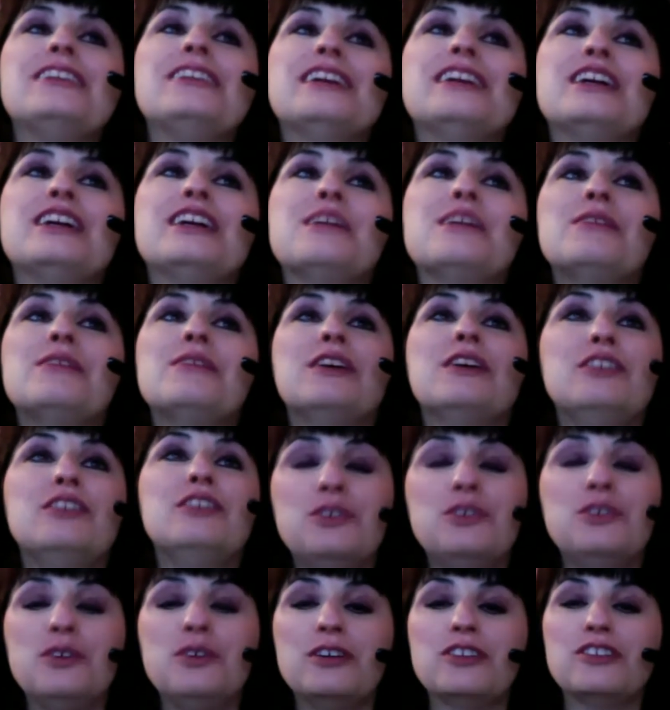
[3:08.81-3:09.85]
Um,
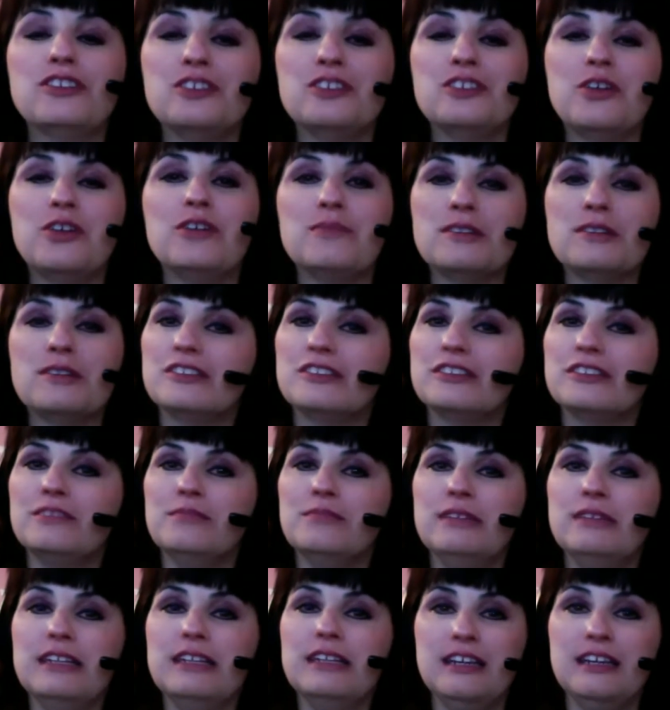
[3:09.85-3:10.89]
you are so immersed in
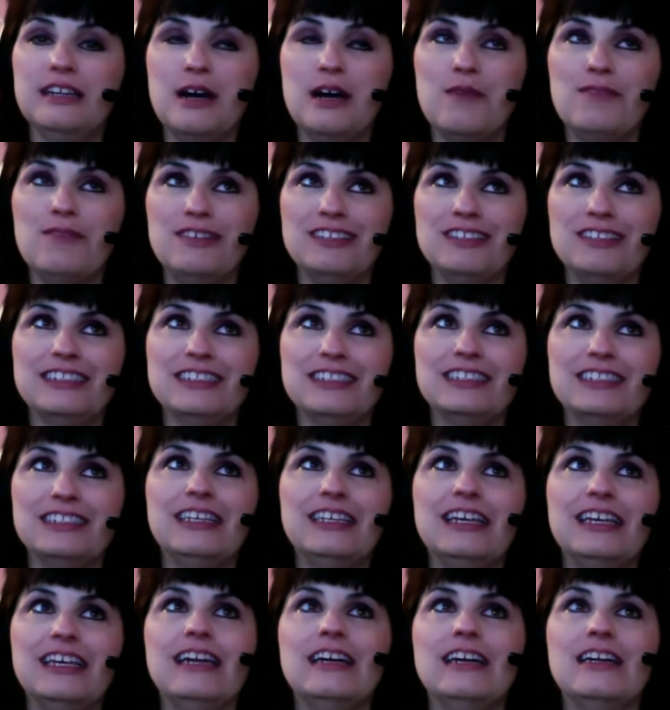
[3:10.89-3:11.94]
media,
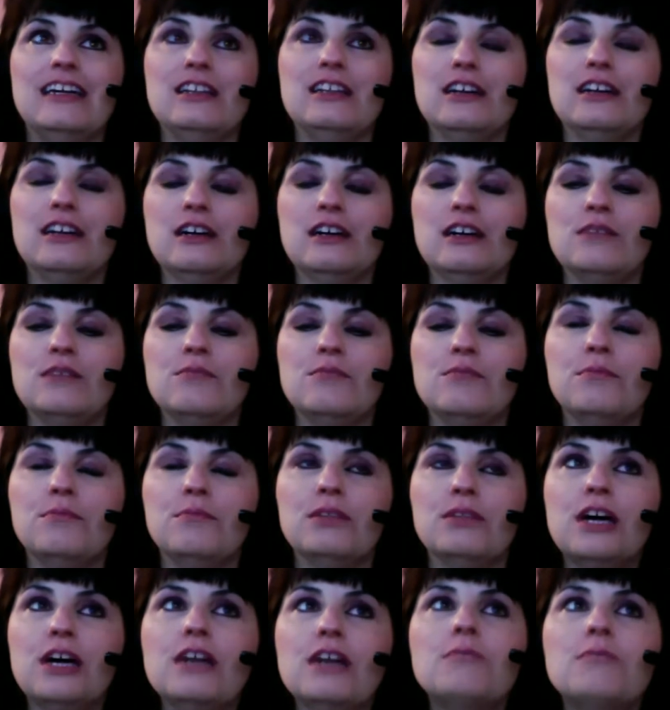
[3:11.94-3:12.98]
obviously, and um,
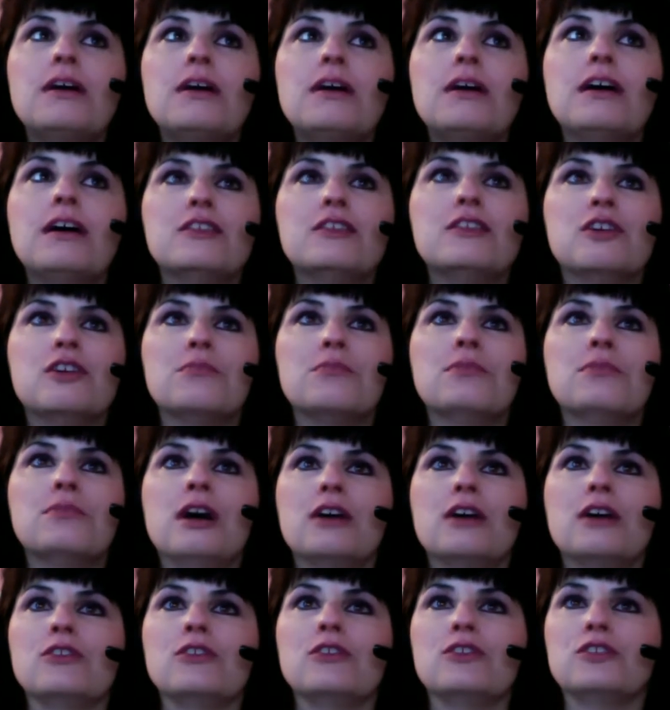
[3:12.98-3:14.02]
BlogPaws our
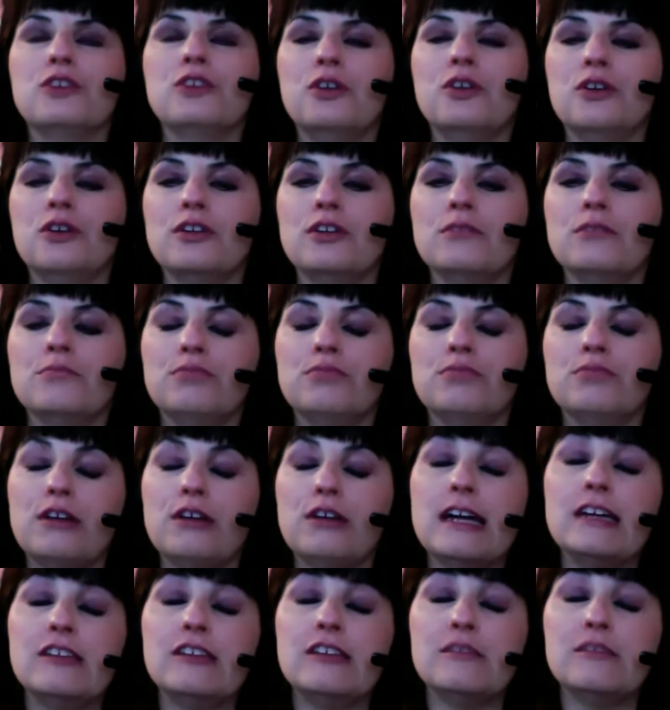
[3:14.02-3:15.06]
bloggers are
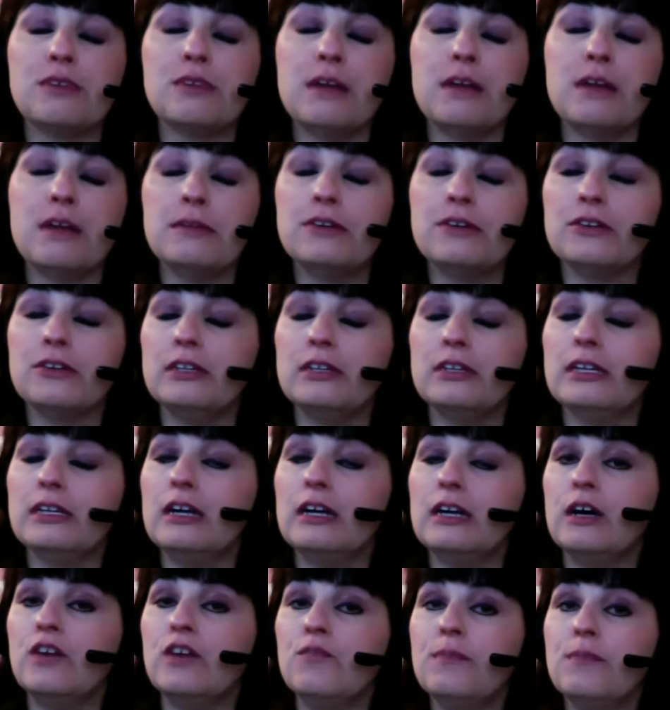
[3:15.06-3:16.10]
comprised primarily
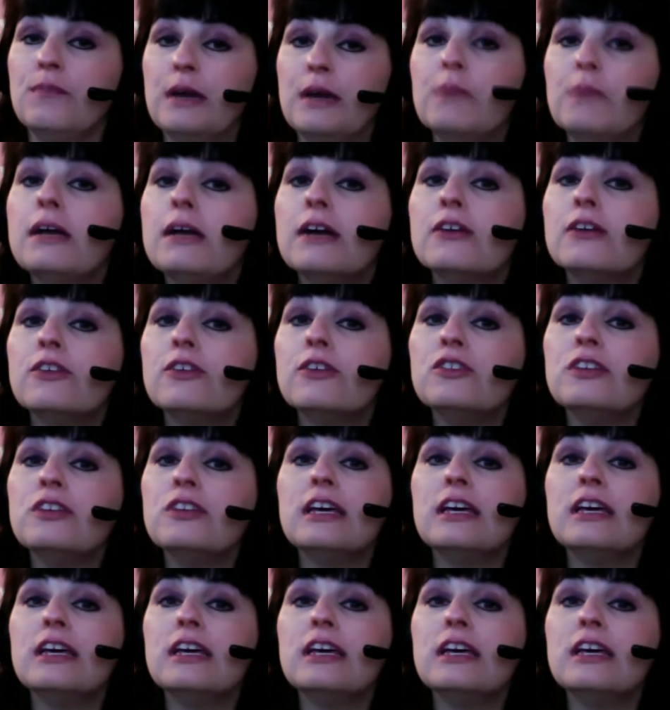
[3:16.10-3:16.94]
of pet bloggers